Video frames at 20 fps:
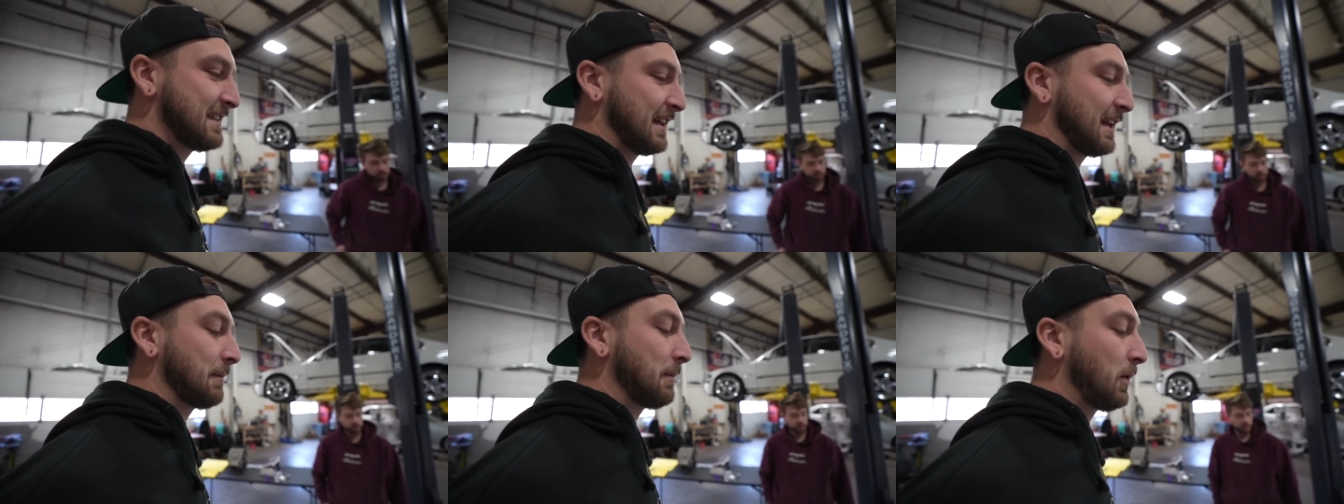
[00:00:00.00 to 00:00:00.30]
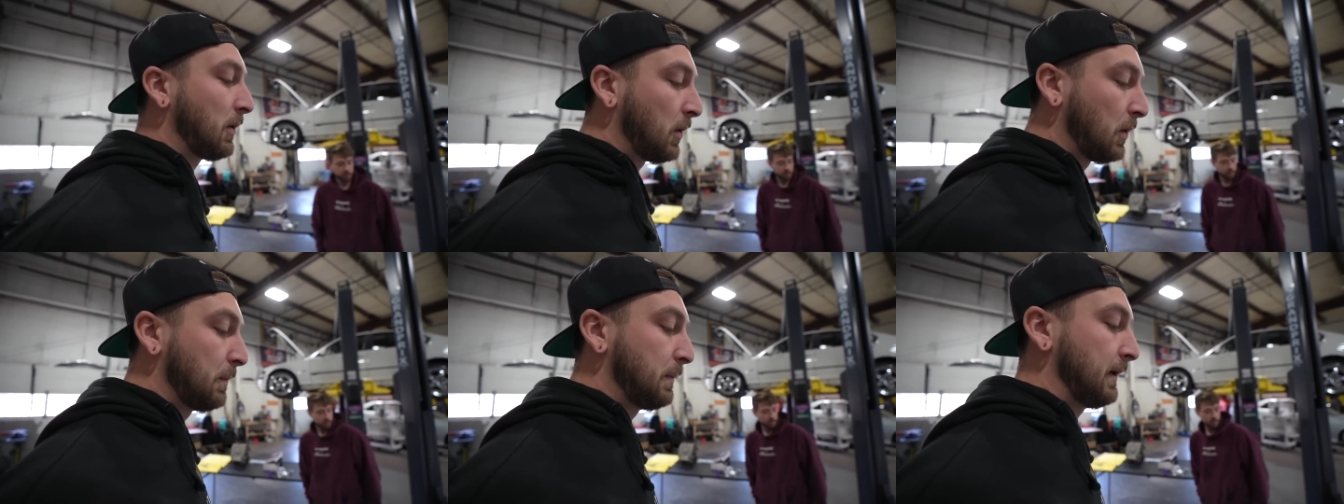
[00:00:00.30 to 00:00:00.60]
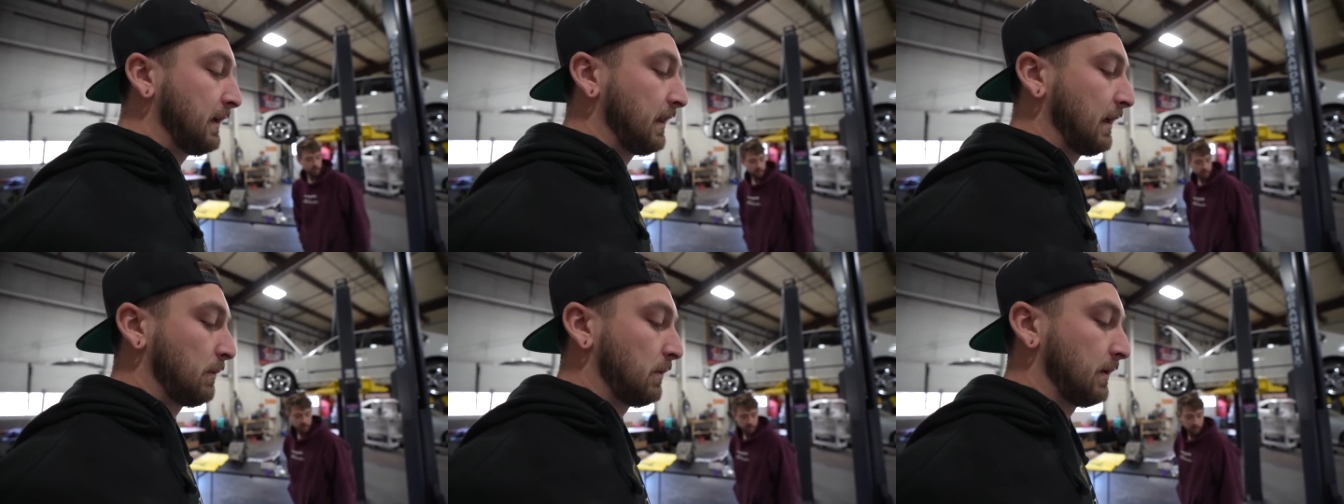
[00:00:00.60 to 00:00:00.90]
thing that I'm
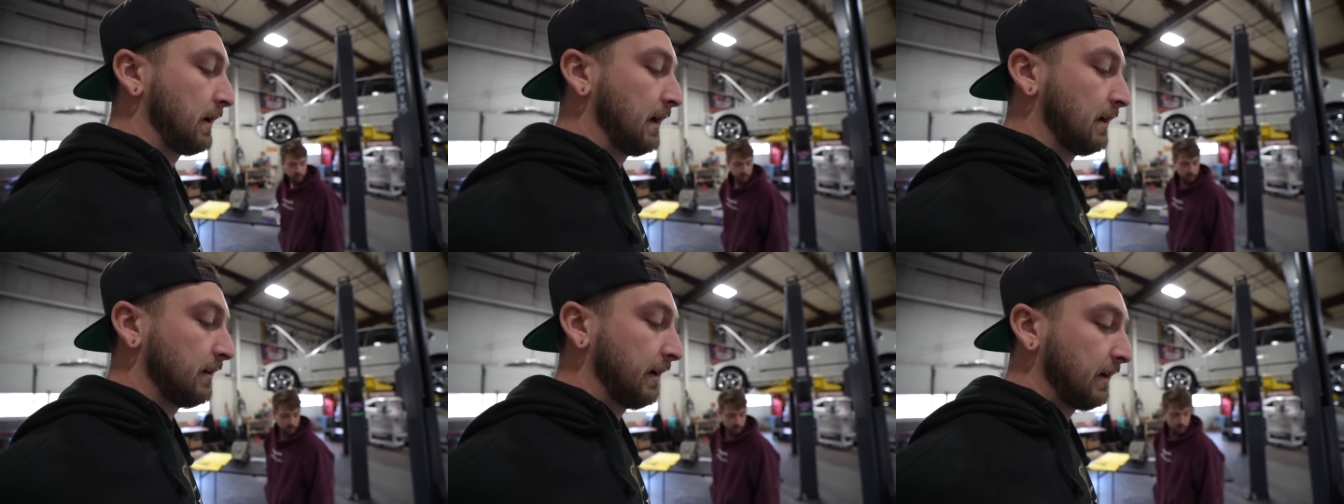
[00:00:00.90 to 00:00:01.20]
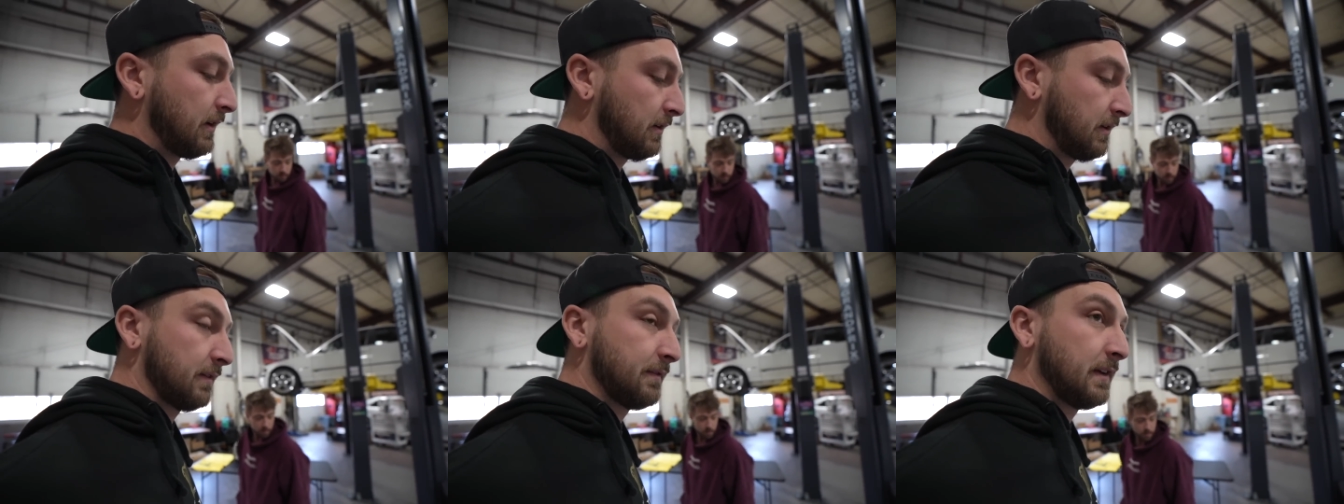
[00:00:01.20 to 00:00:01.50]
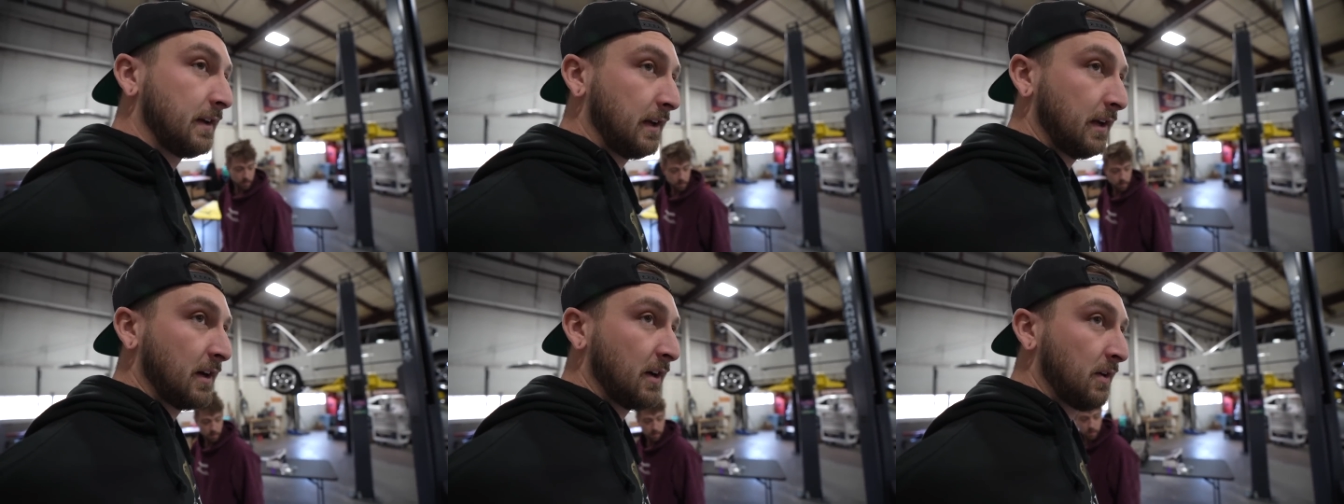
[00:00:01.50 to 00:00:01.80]
hoping that we'll get later in the
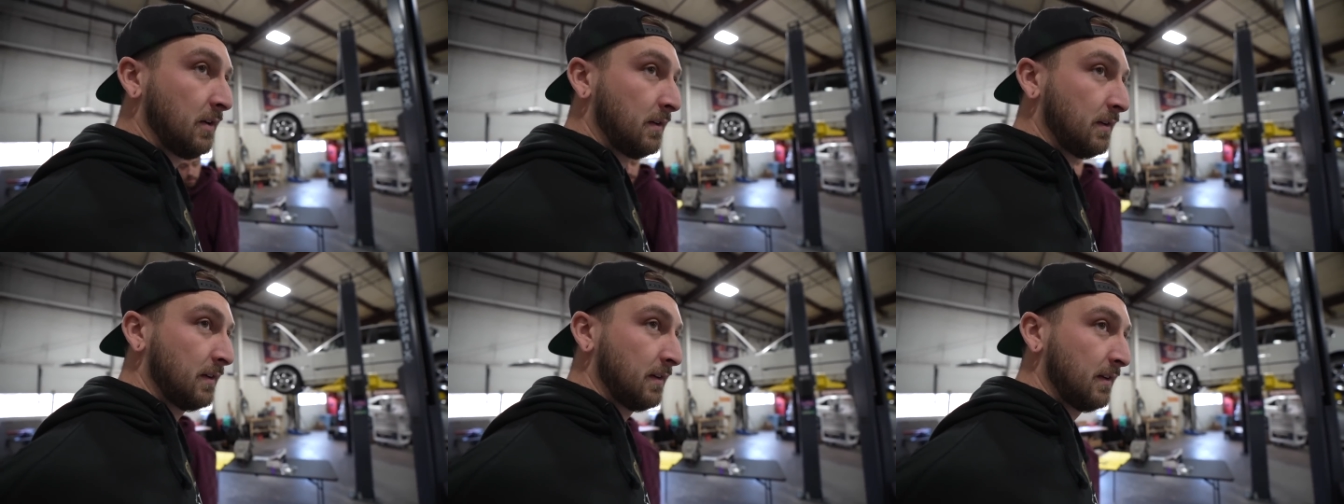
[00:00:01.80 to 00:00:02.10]
video,